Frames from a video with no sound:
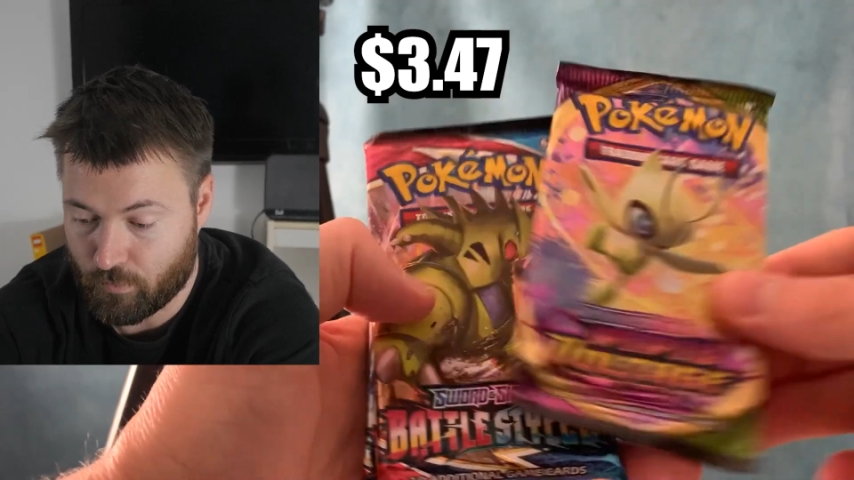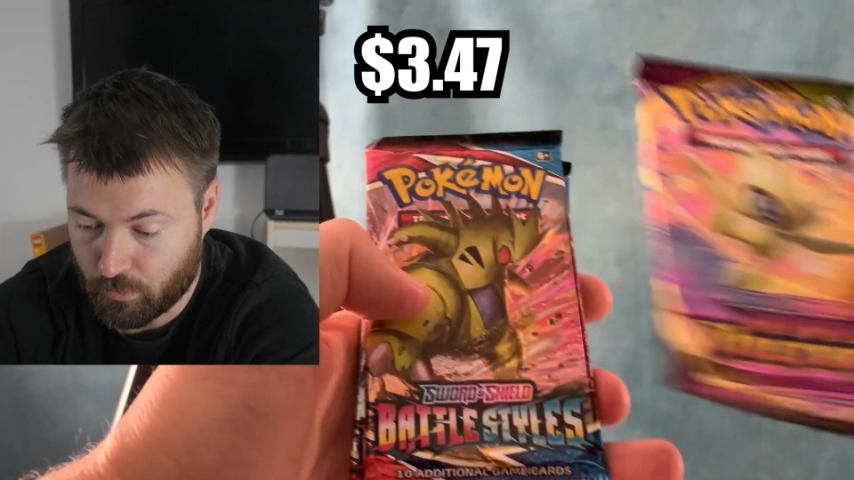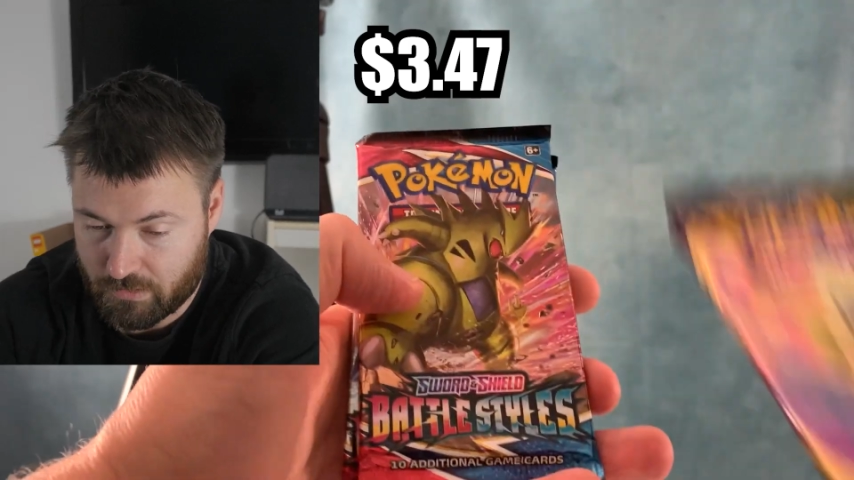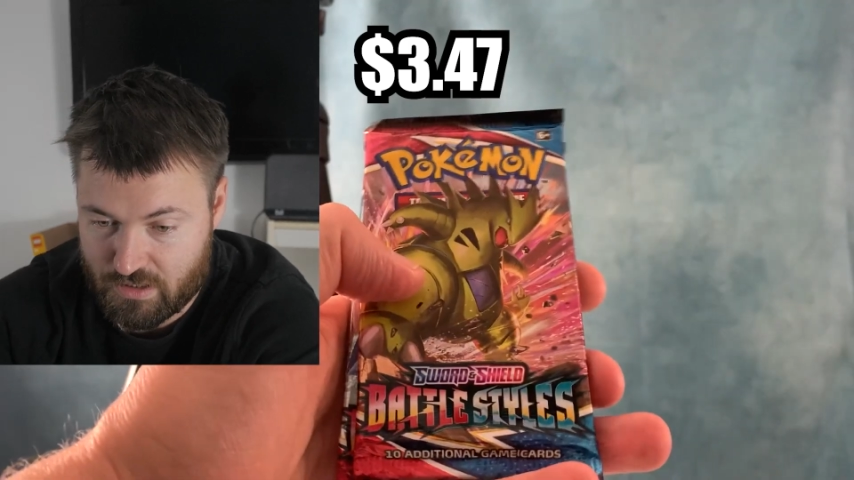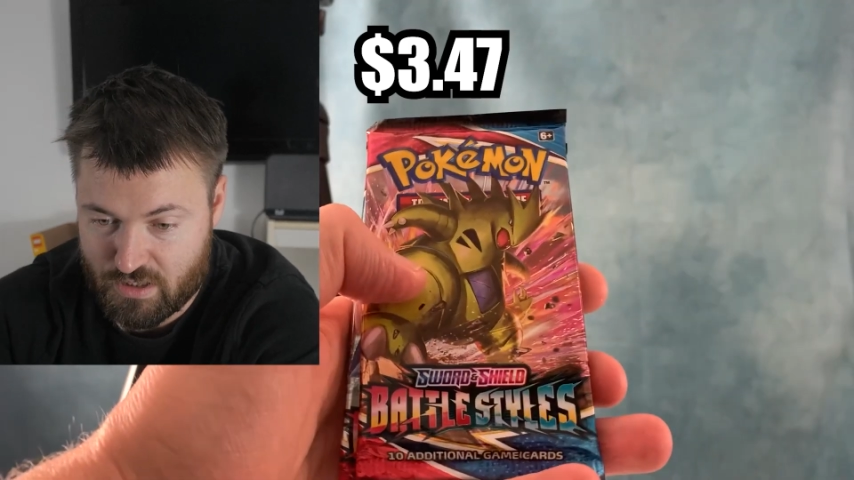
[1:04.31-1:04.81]

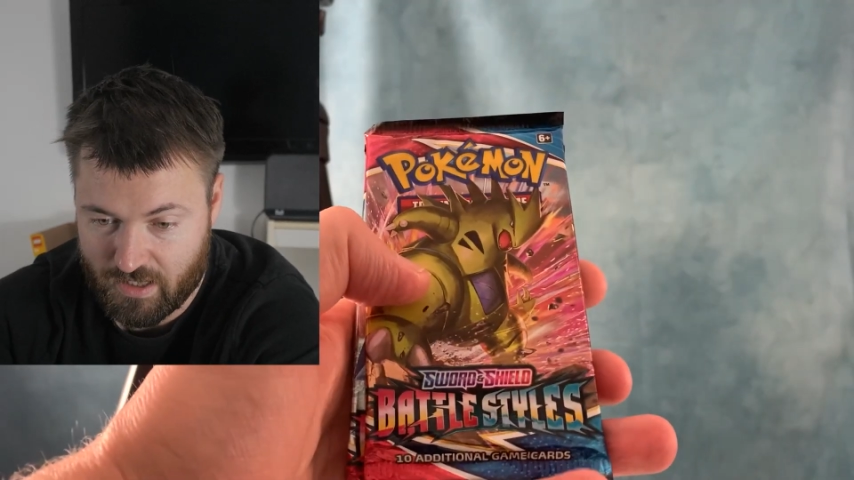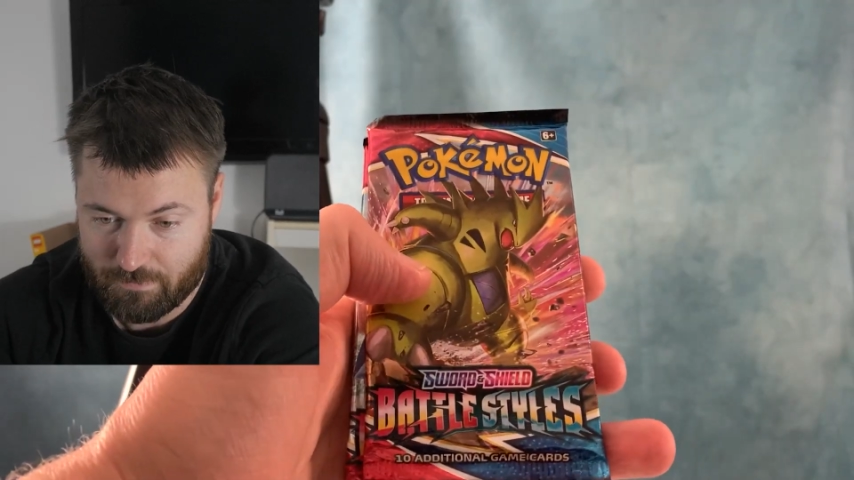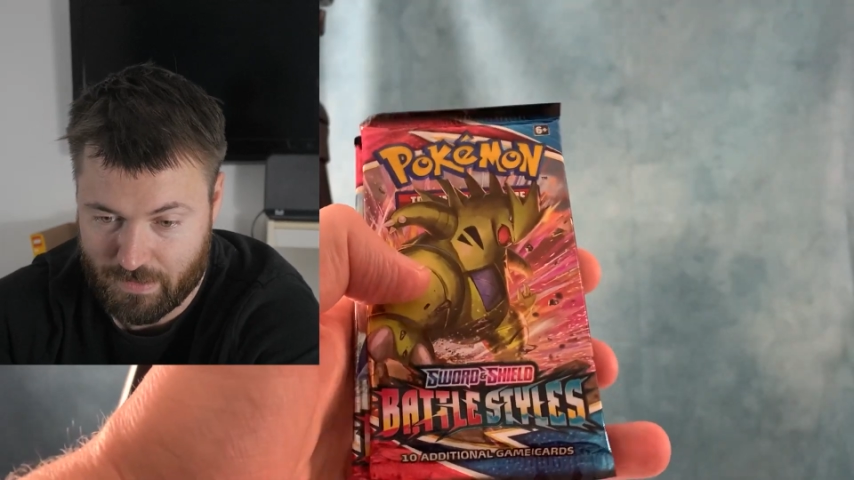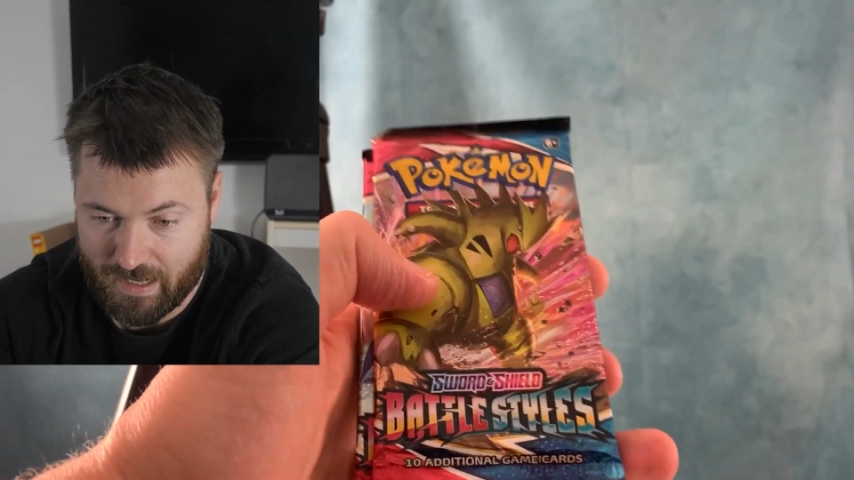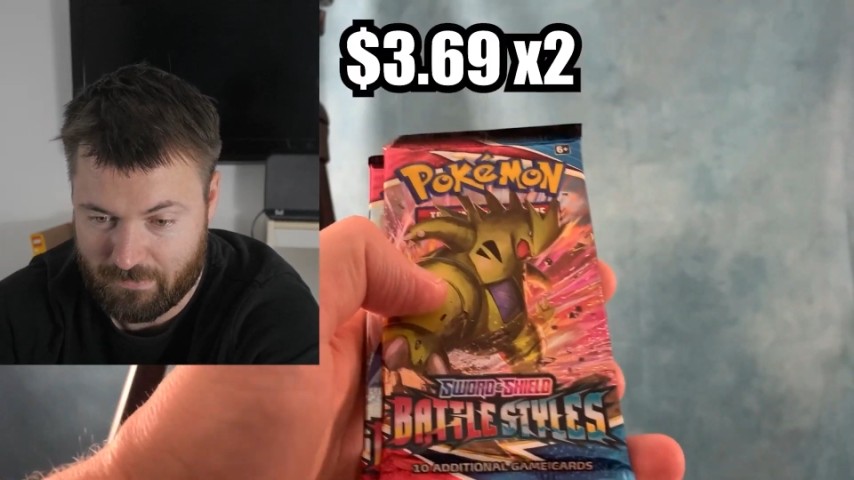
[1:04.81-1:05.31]
Voltage,
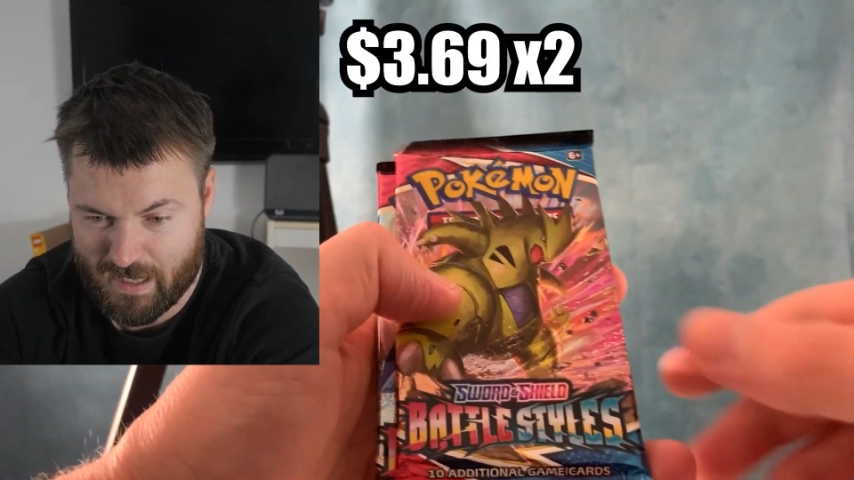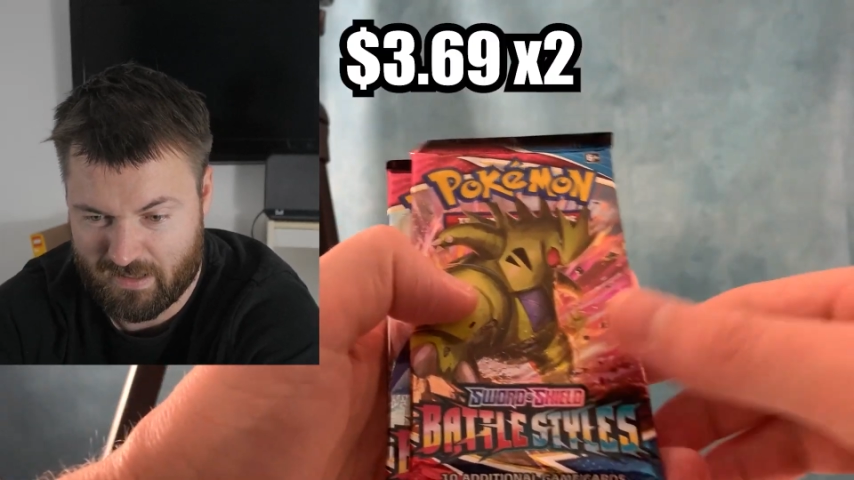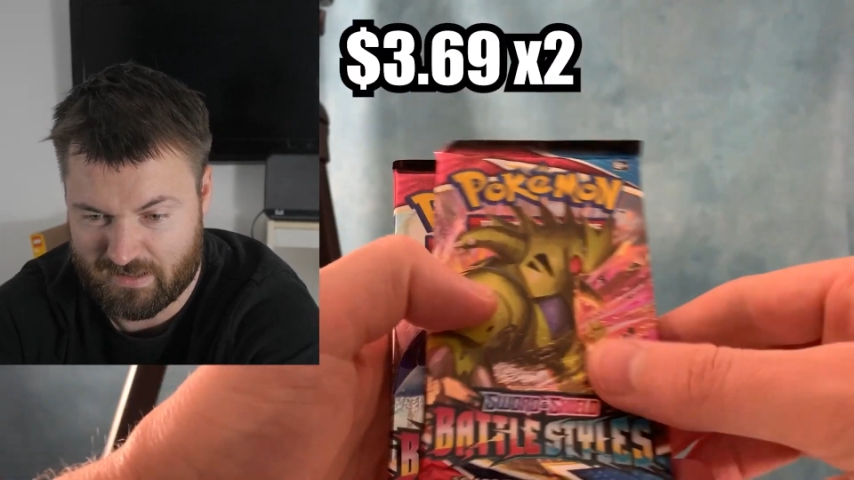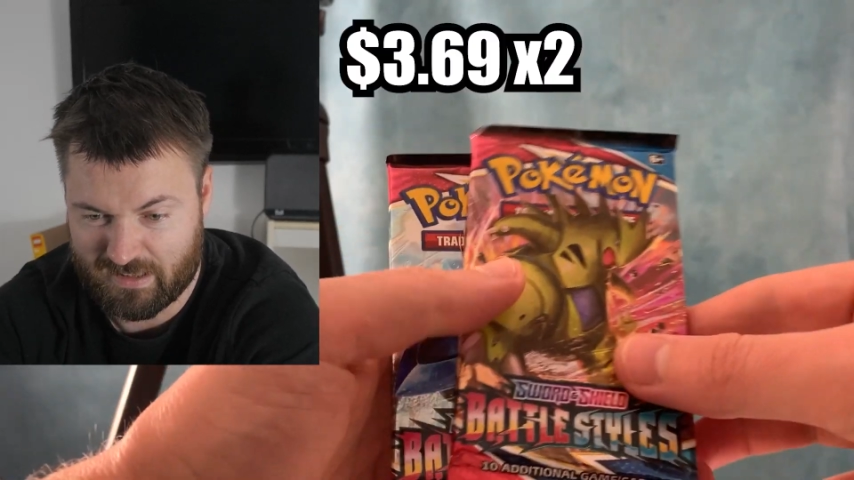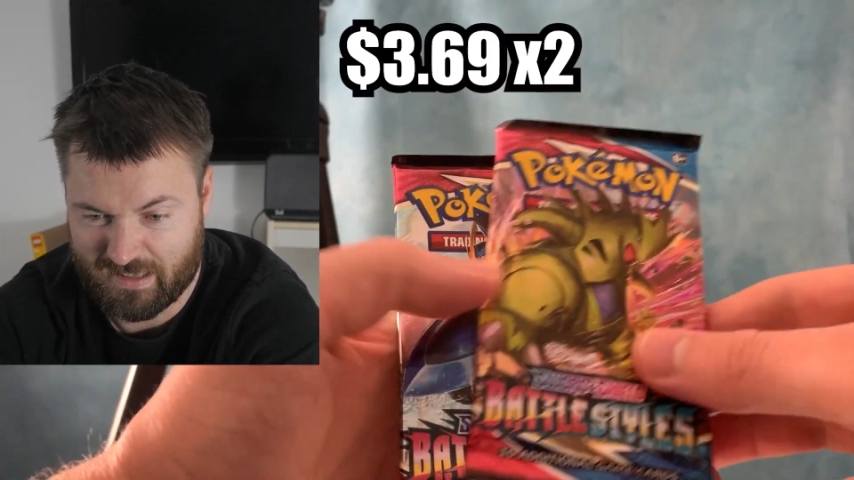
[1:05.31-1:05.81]
not bad.
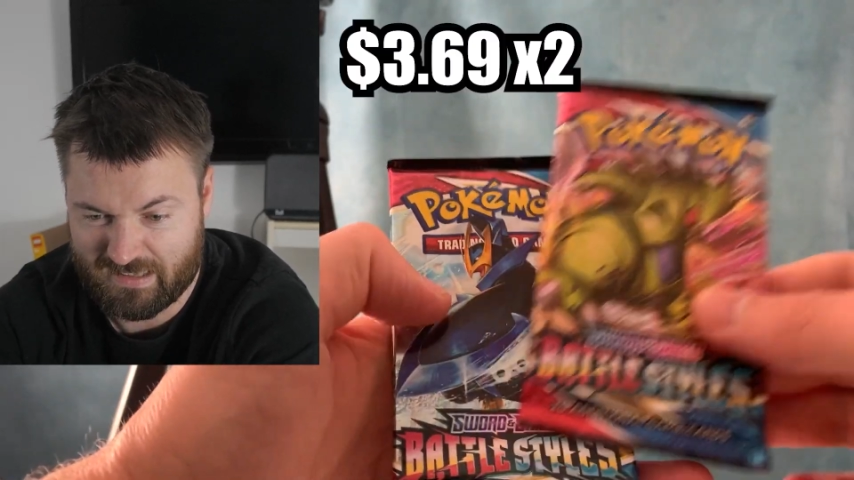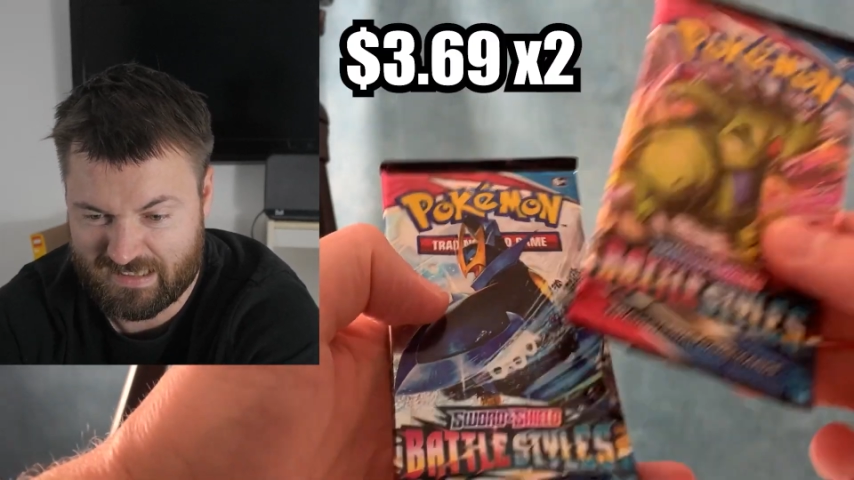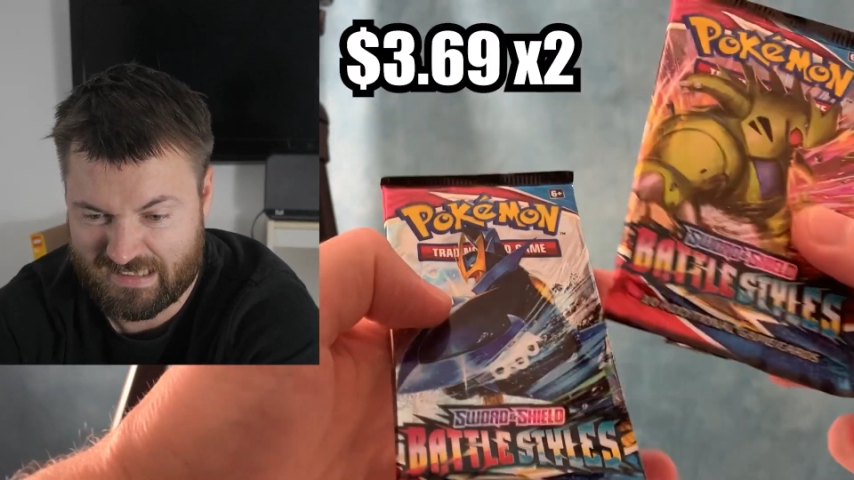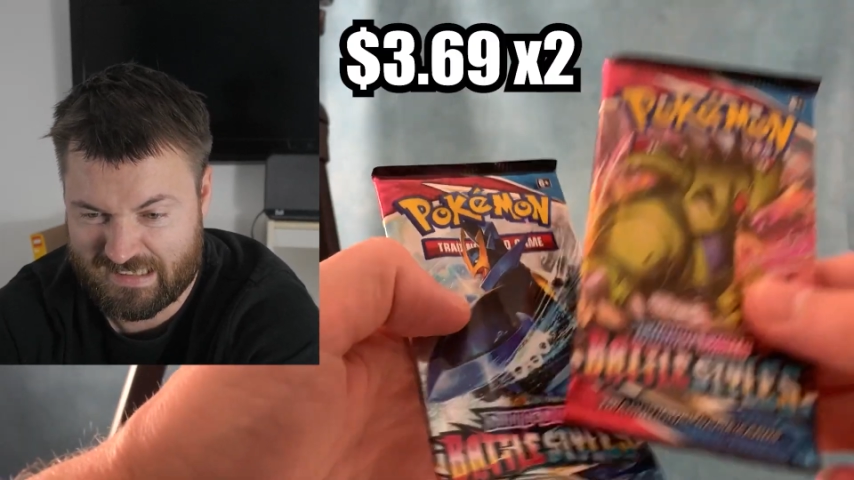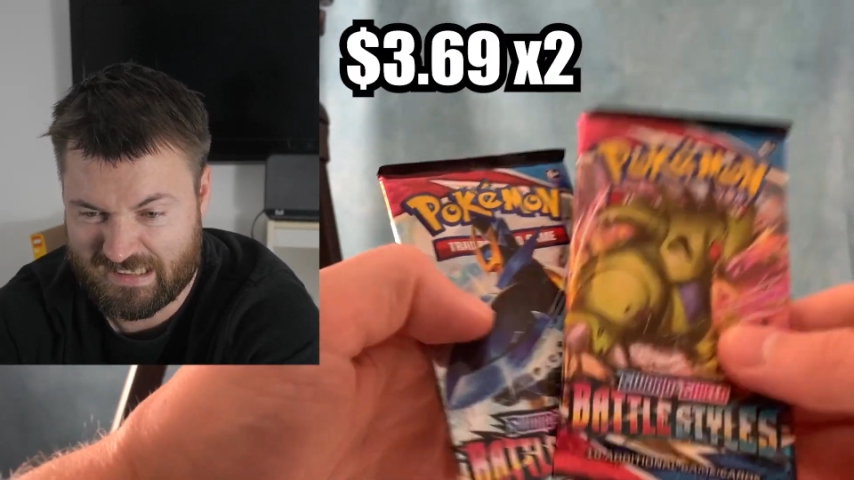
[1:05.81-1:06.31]
Battle
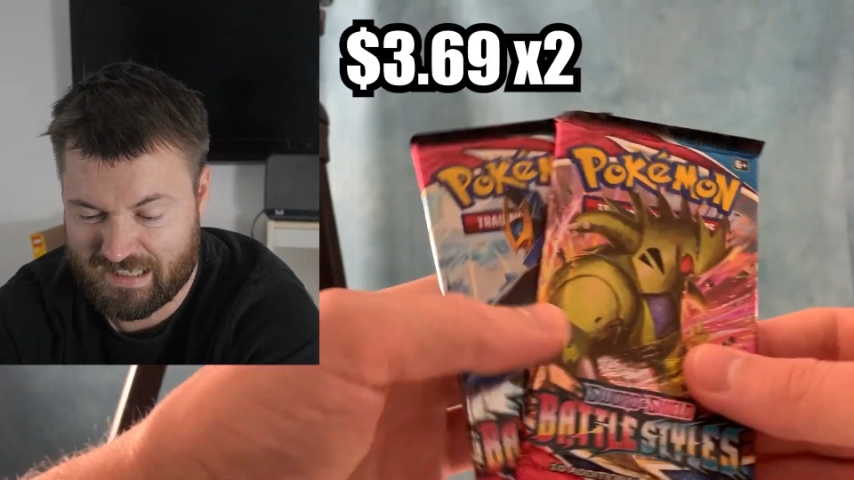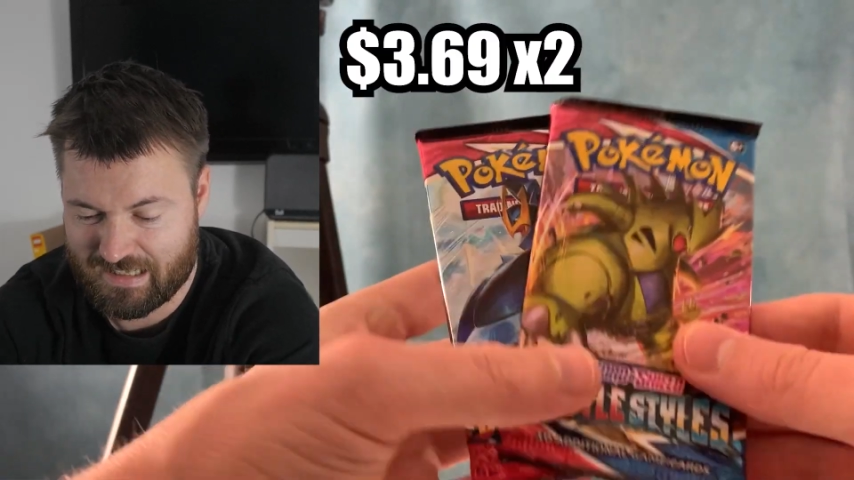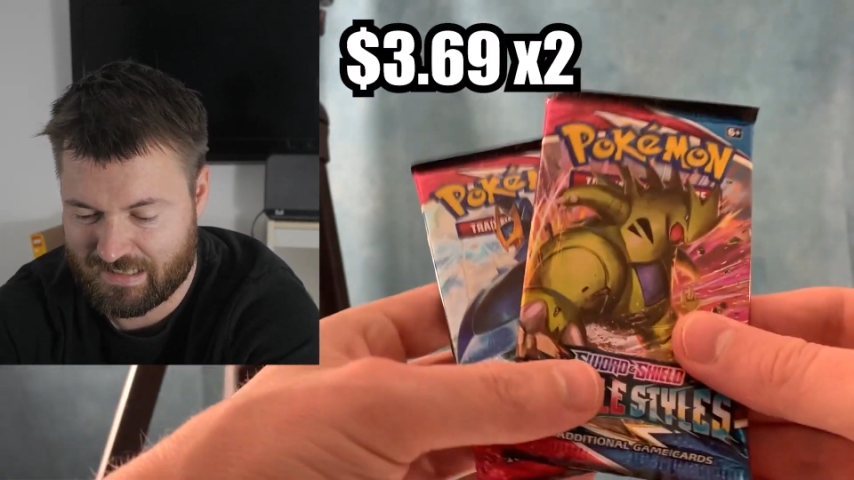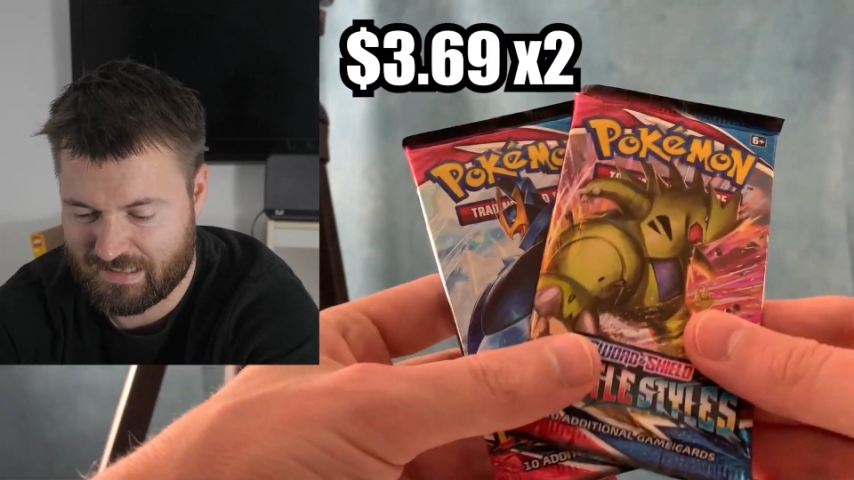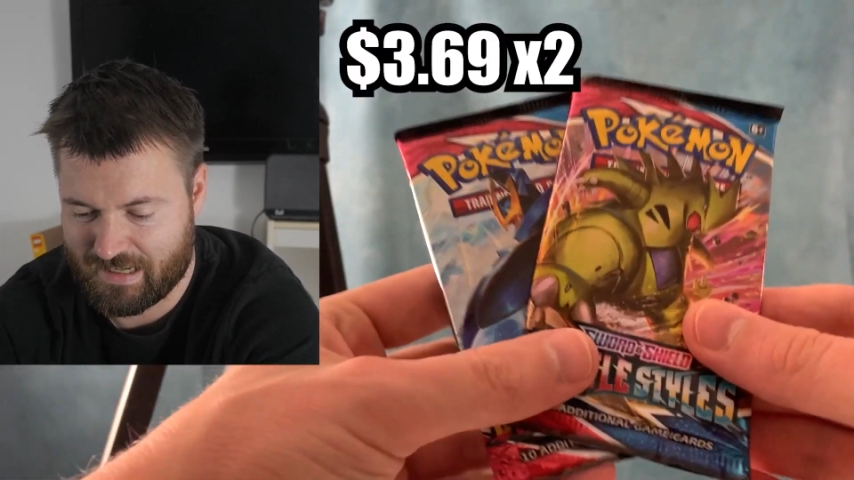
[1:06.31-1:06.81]
Styles, uh,